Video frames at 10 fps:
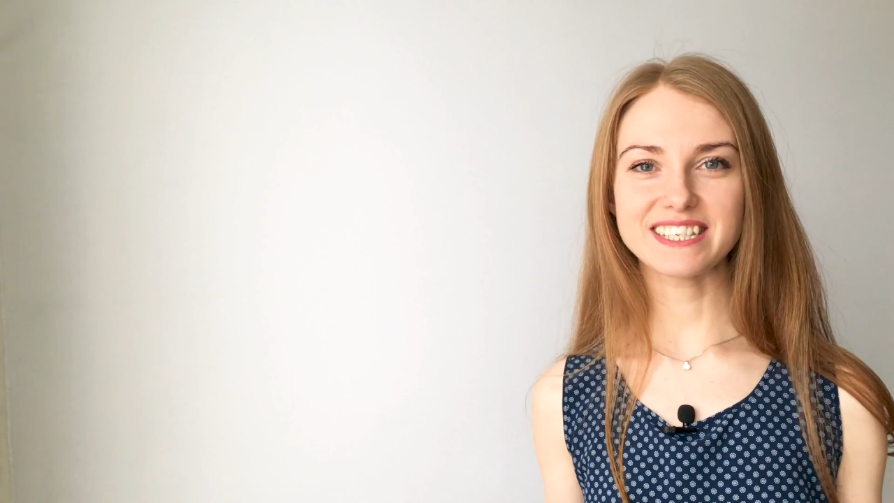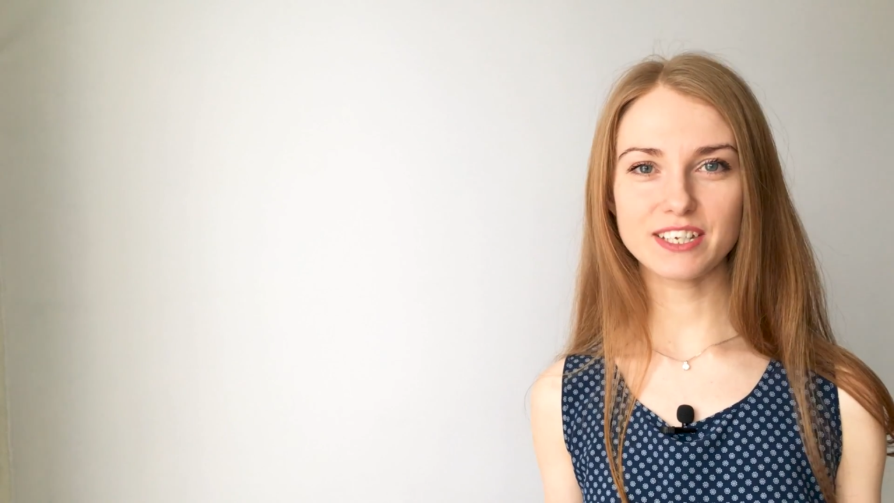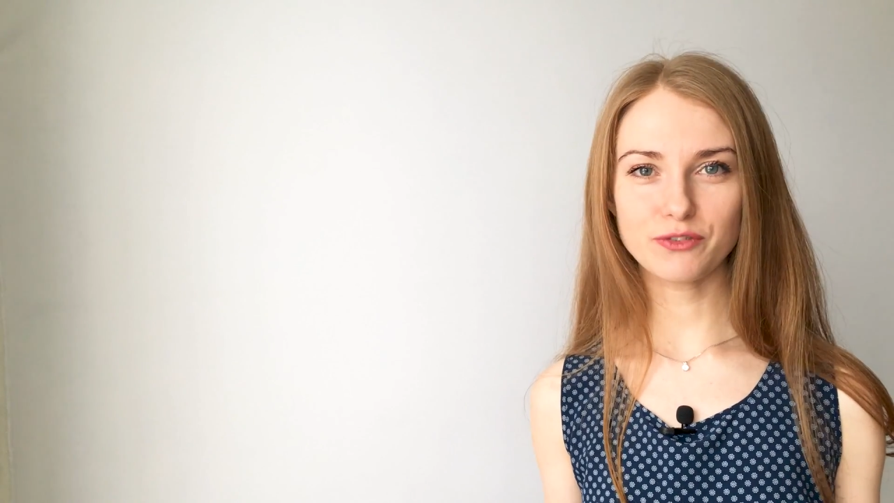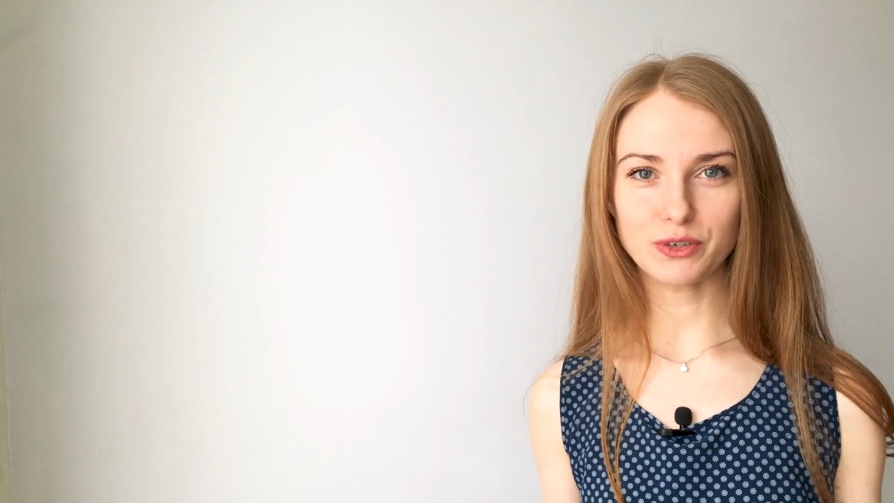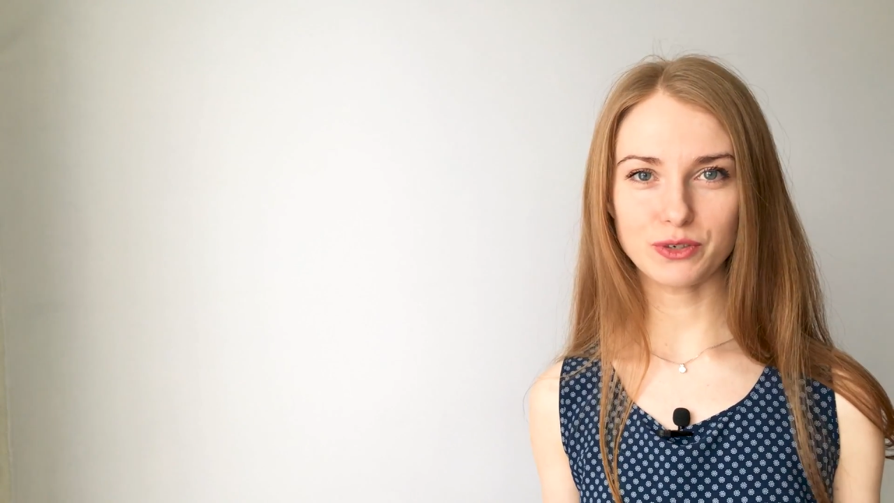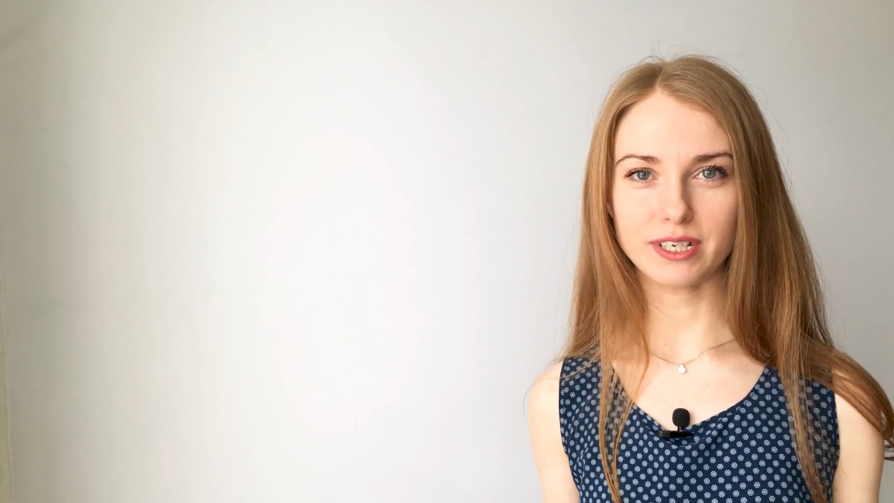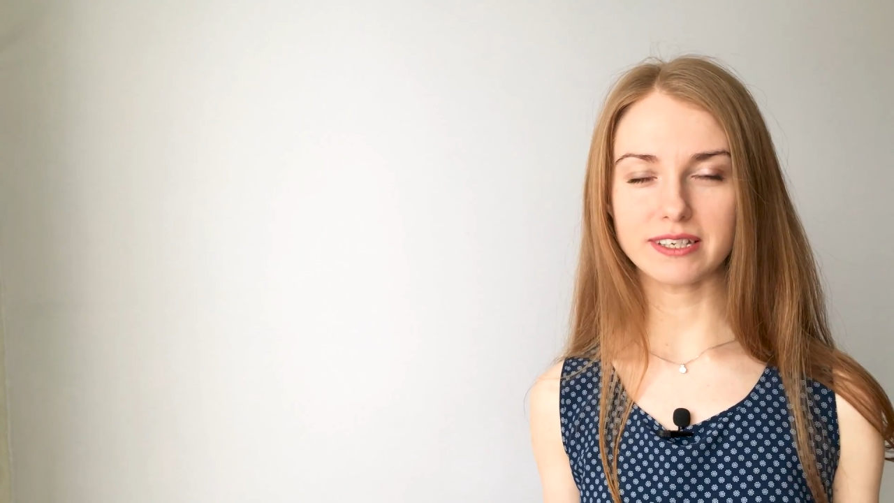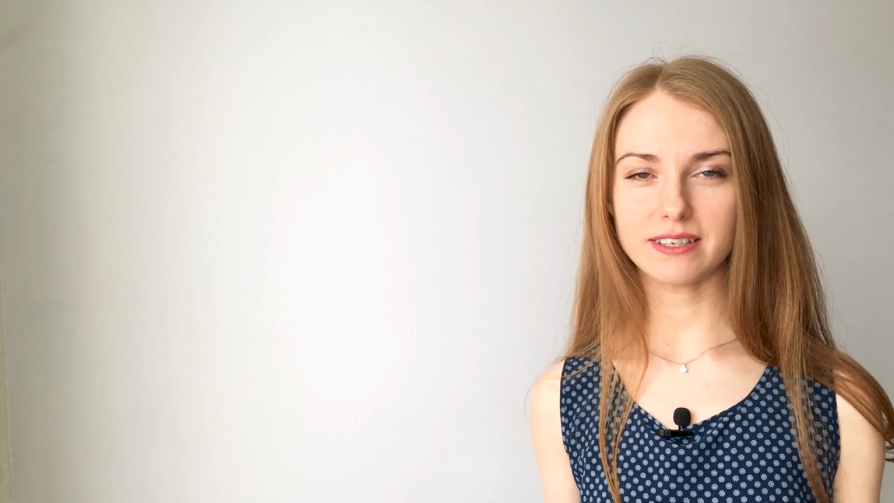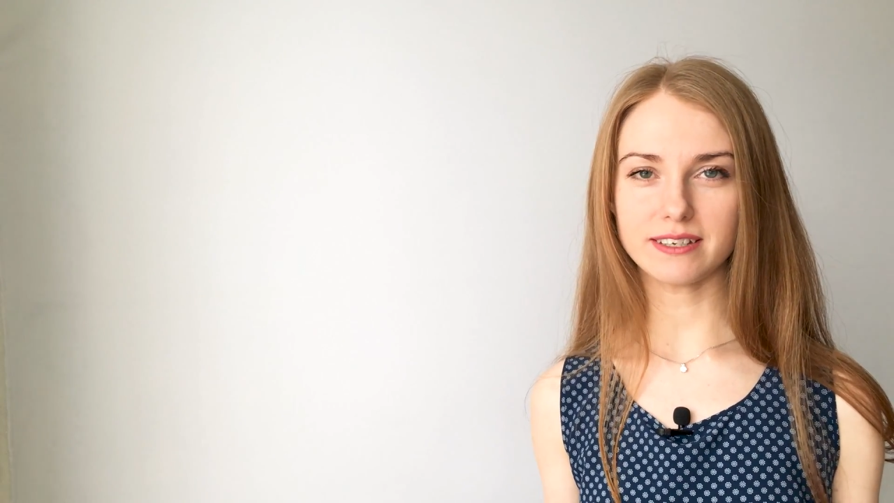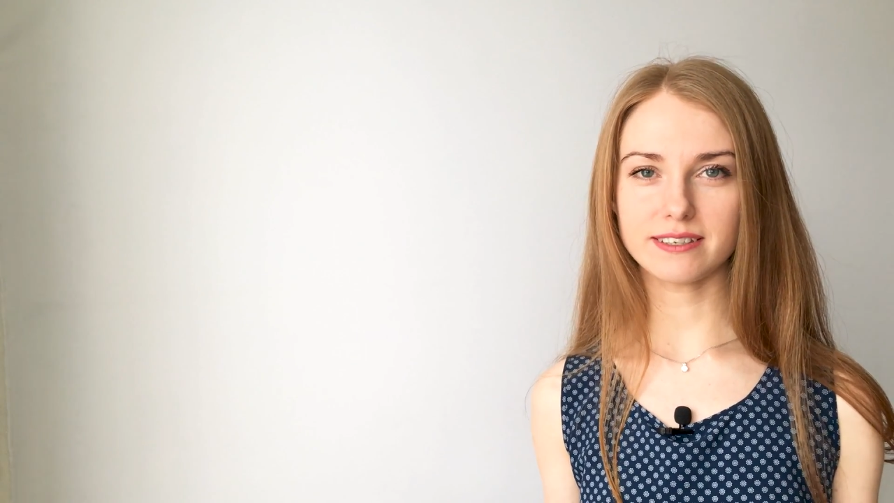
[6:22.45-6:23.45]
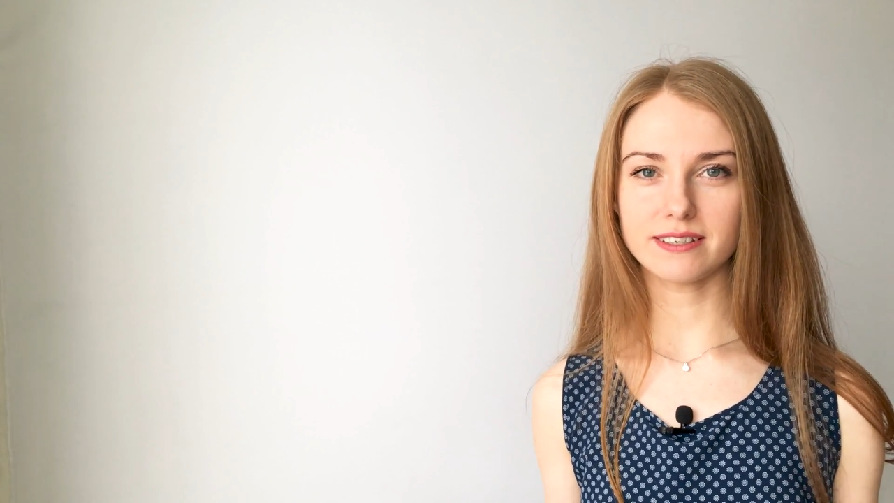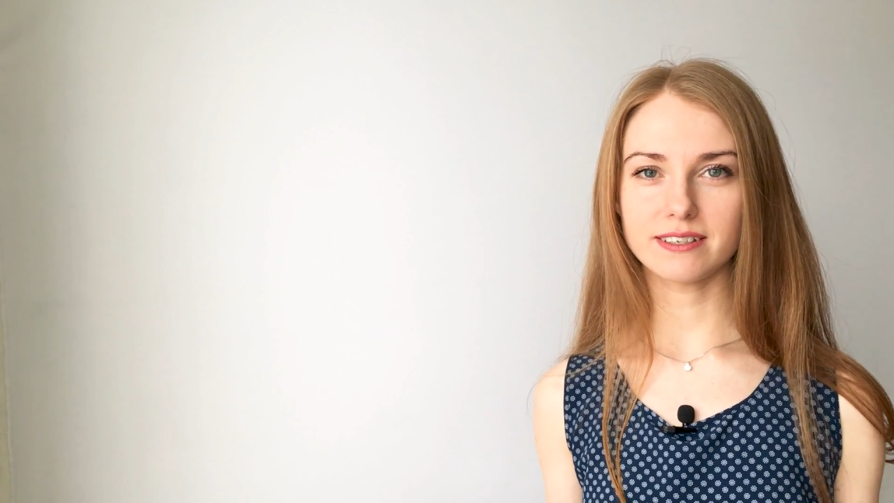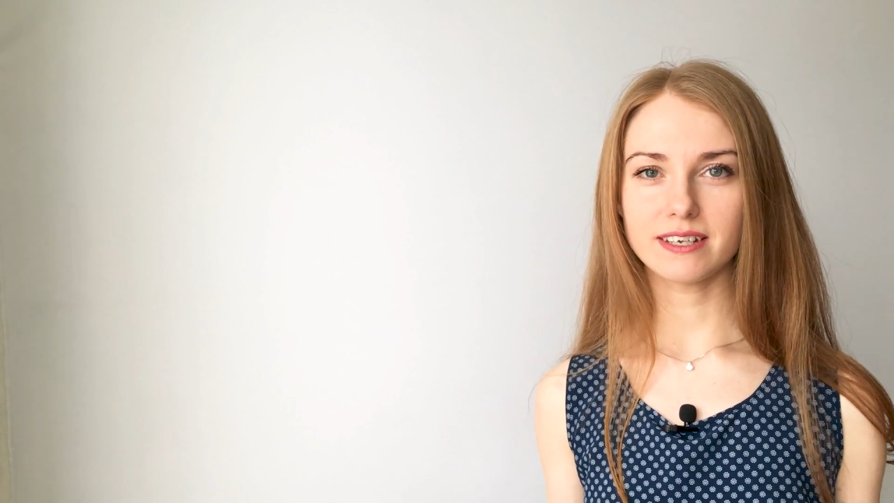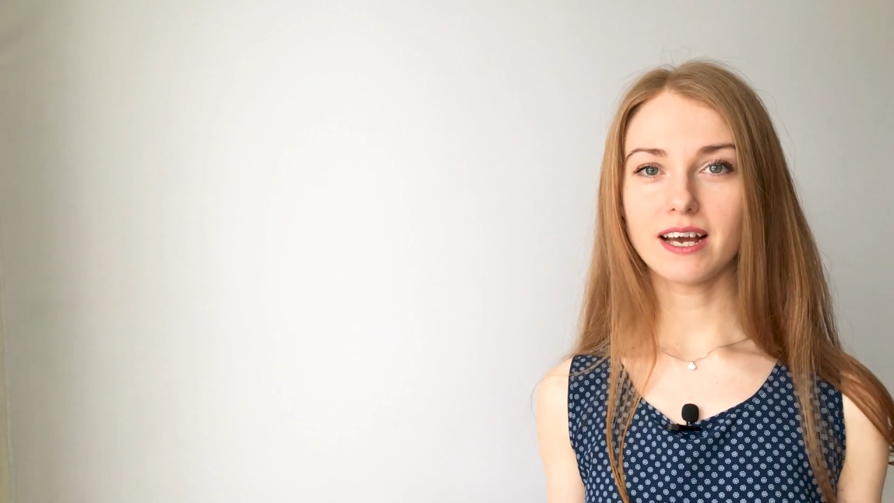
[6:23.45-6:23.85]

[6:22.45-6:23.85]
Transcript: it for today's lesson.